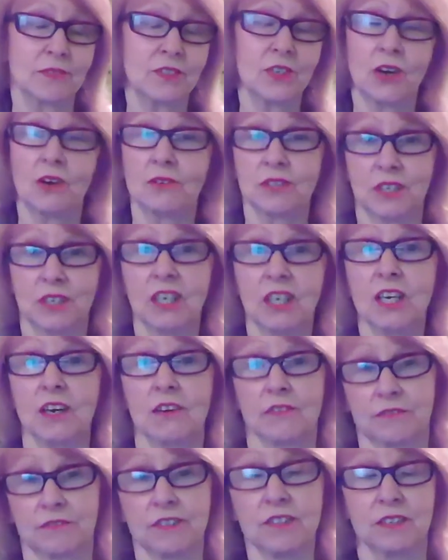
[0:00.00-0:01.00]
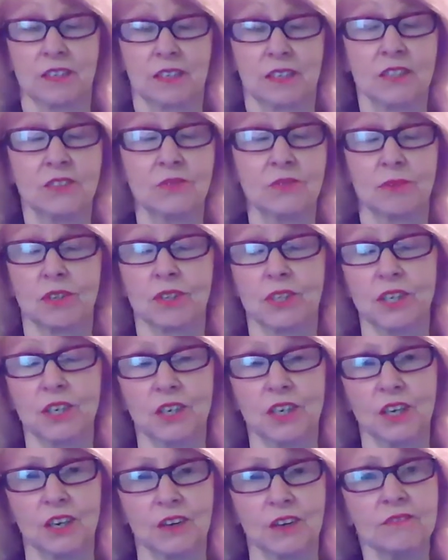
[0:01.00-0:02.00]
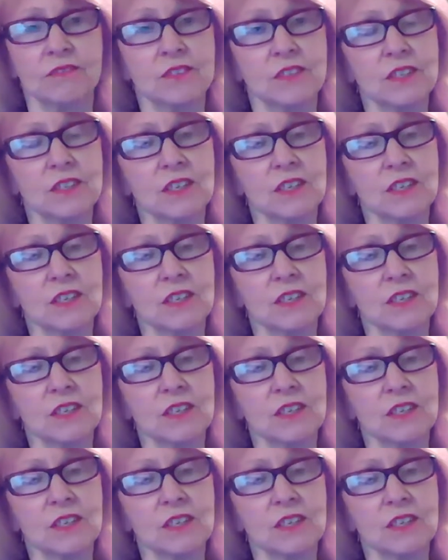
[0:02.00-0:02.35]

So it's a gift. It's really a gift.